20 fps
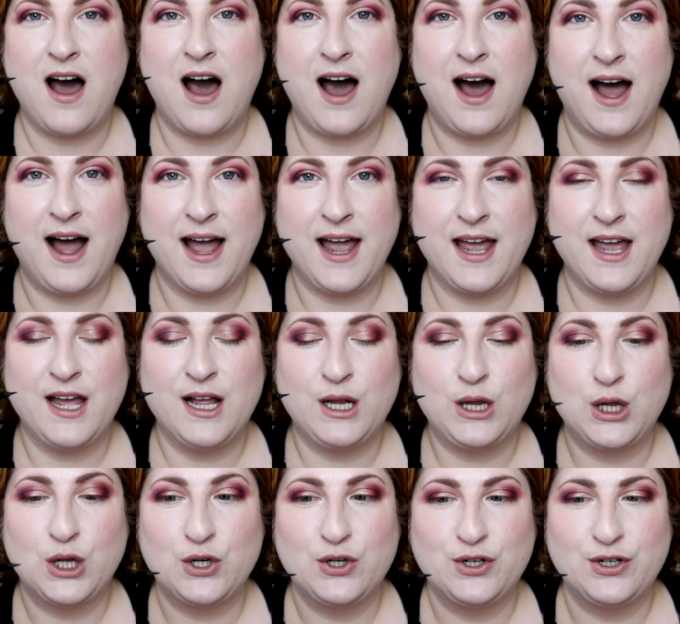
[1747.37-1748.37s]
I
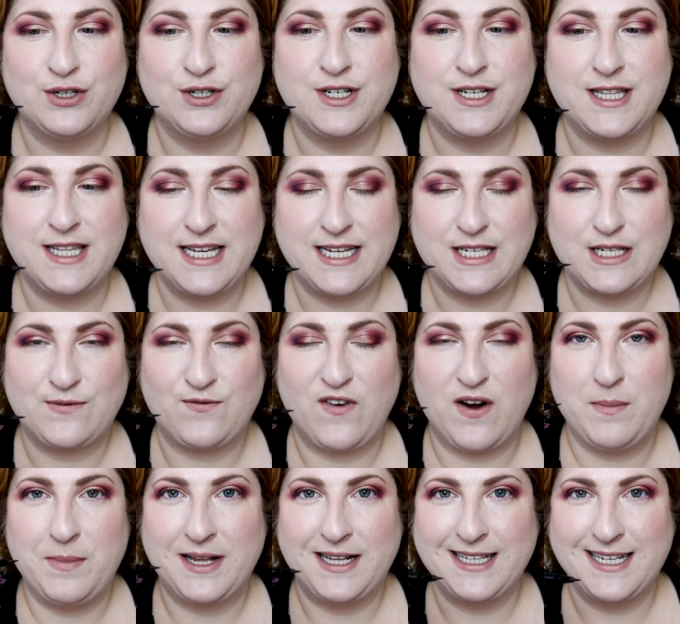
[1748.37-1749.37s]
learned this
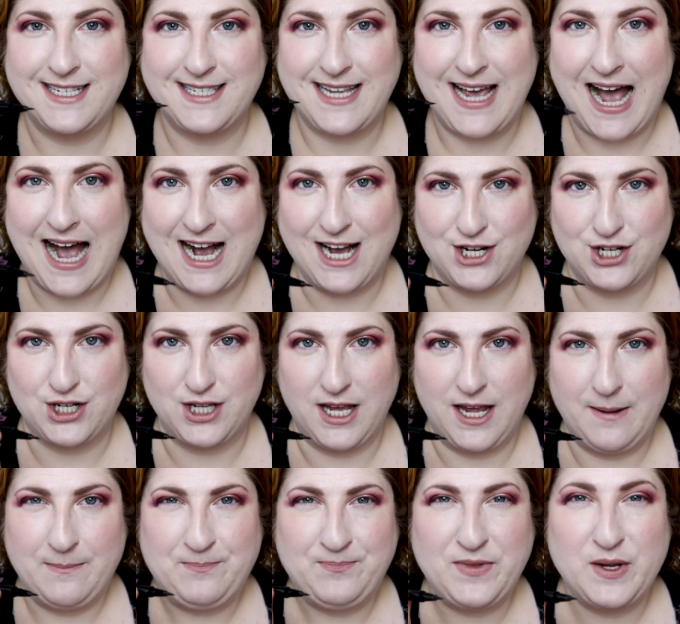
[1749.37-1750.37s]
from Alyssa
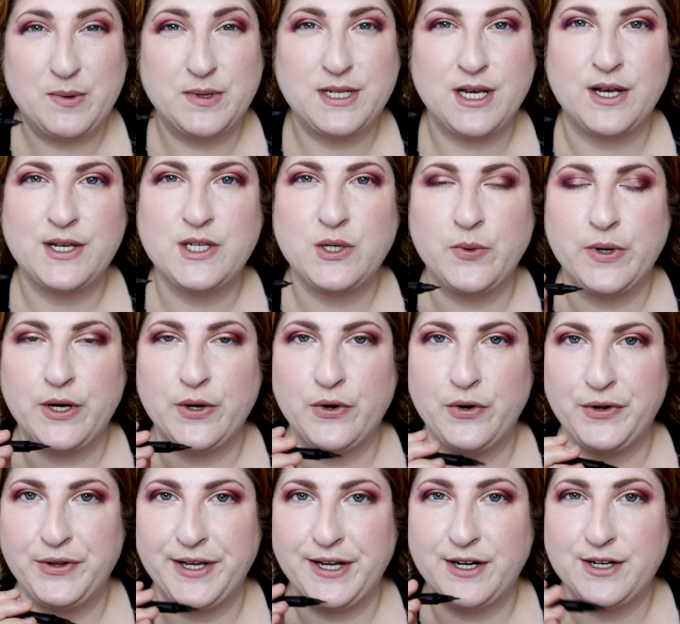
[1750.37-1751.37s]
Ashley. There was also an
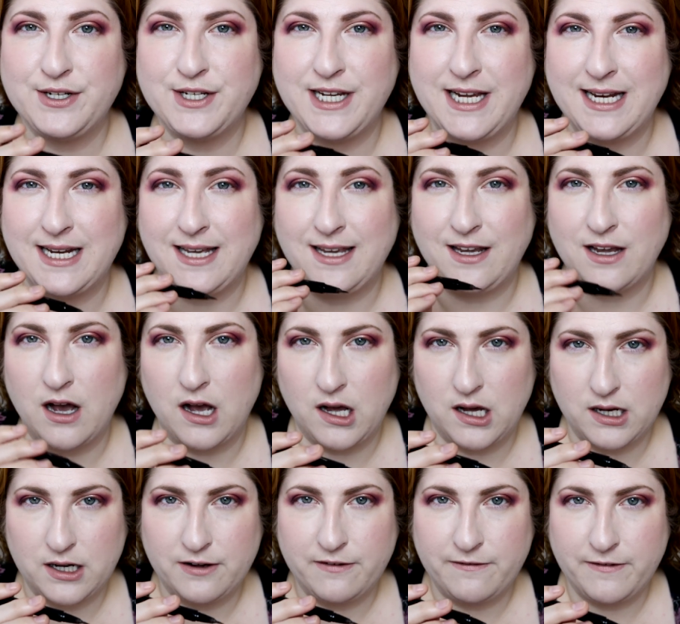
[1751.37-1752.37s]
earlier Tina
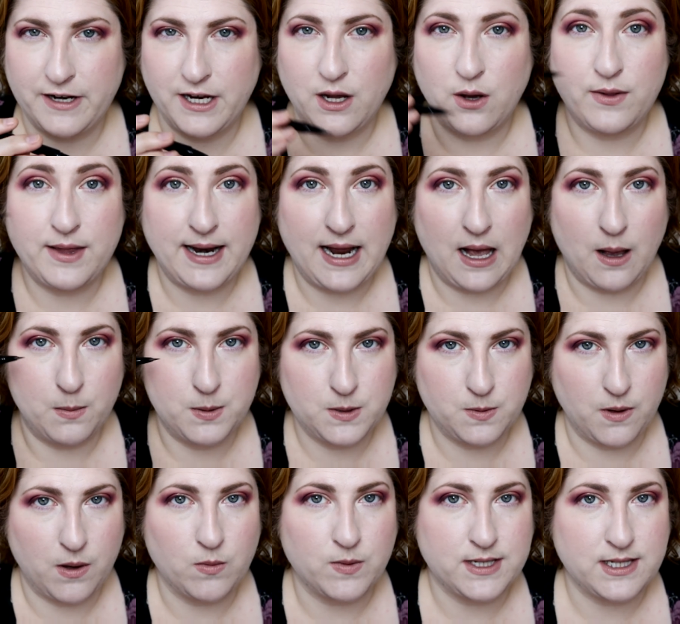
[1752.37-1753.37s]
Yong video that
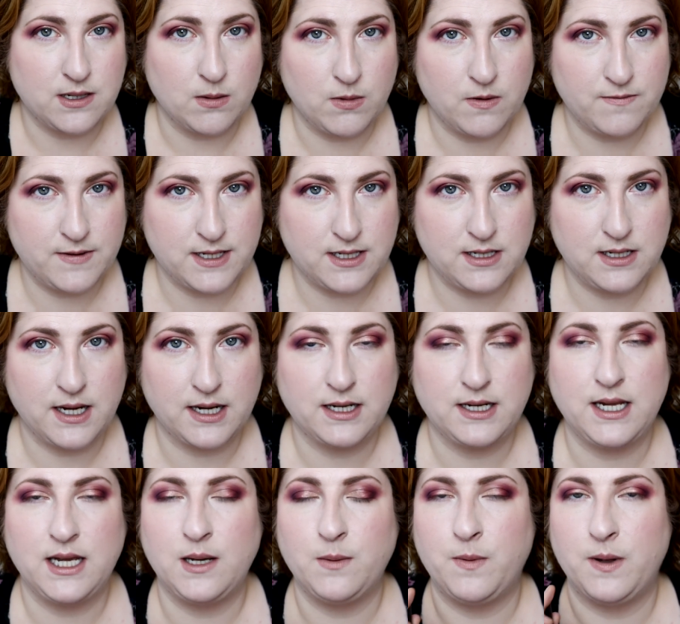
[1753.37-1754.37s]
helps me with some of this
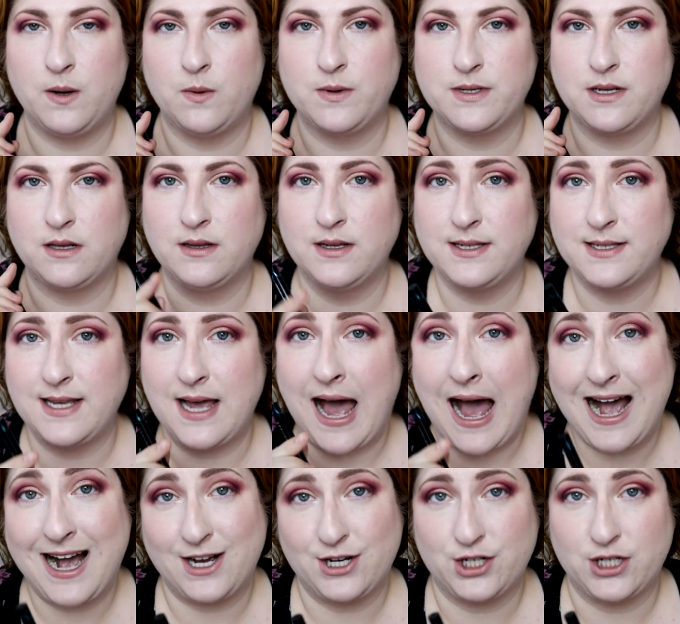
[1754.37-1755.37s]
technique, but it was Alyssa
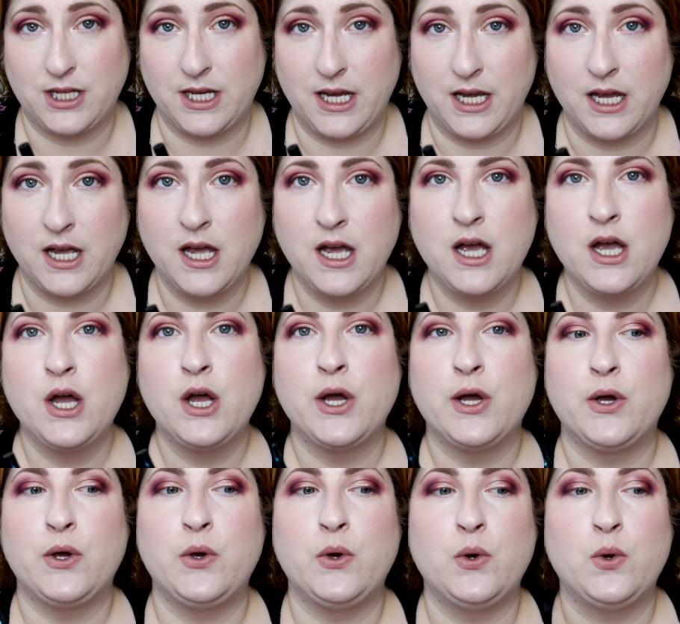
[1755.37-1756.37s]
Ashley
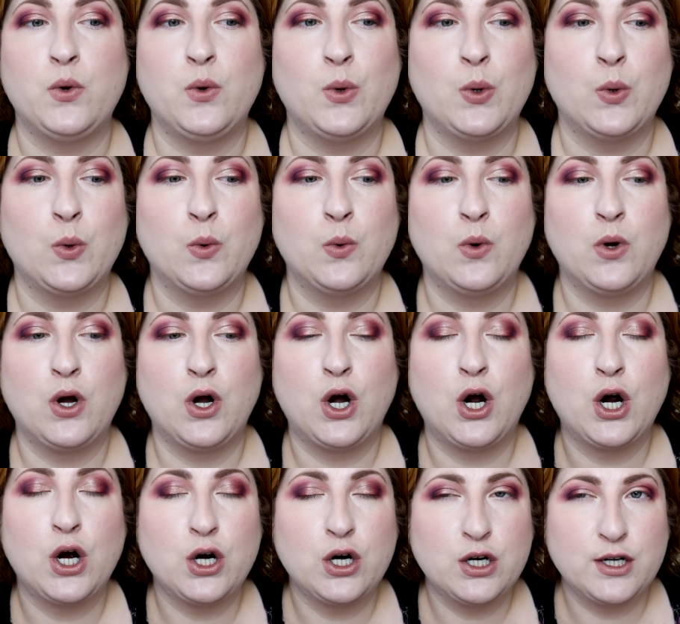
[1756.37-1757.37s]
who,
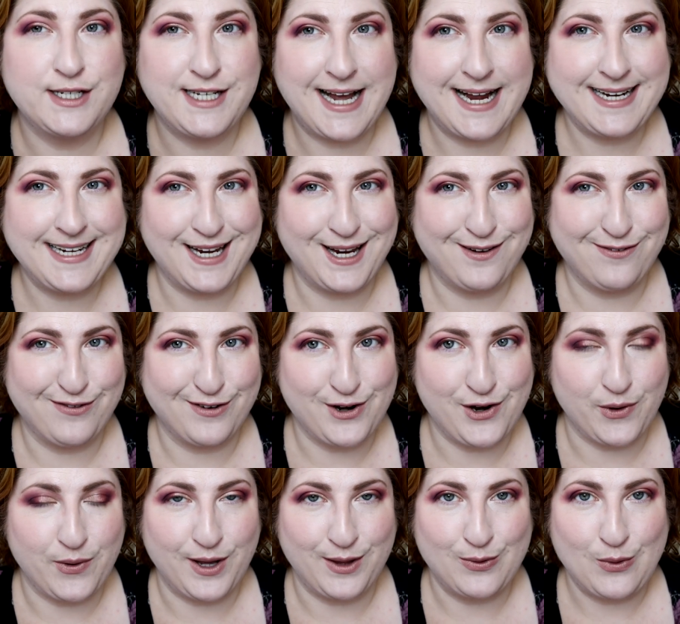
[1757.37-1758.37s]
her technique for
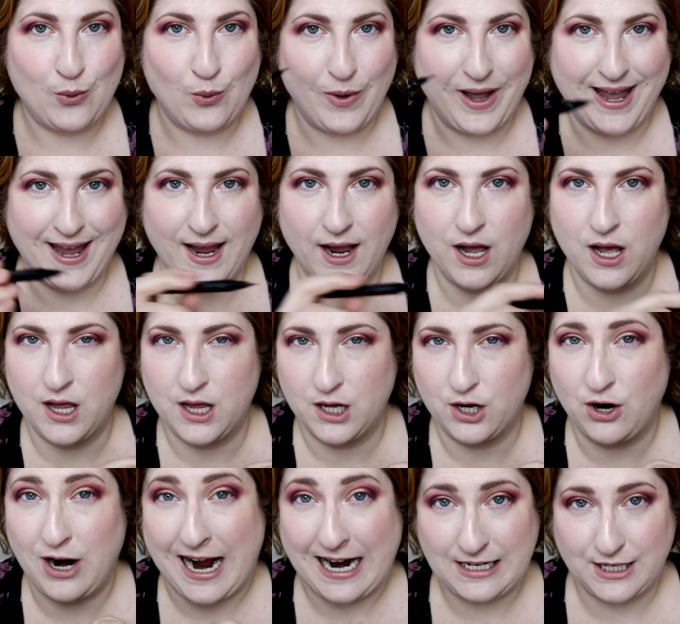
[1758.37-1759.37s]
doing the wing
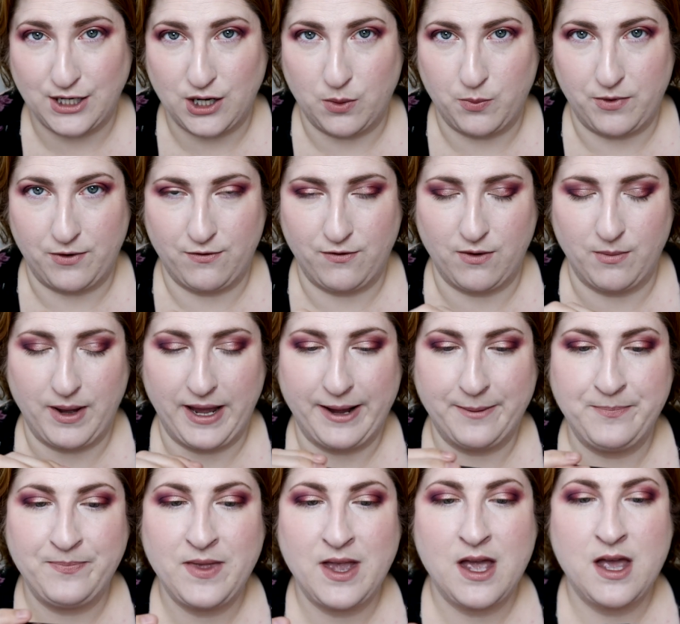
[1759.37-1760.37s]
cracked it open for
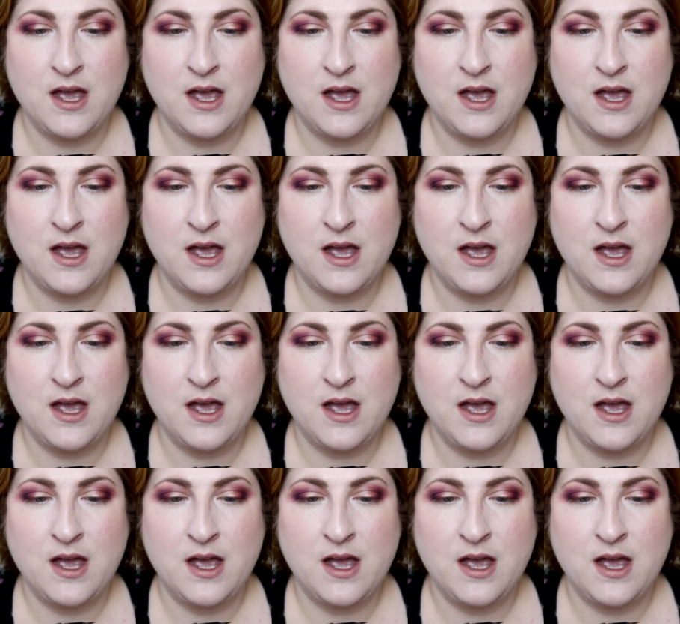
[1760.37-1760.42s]
me.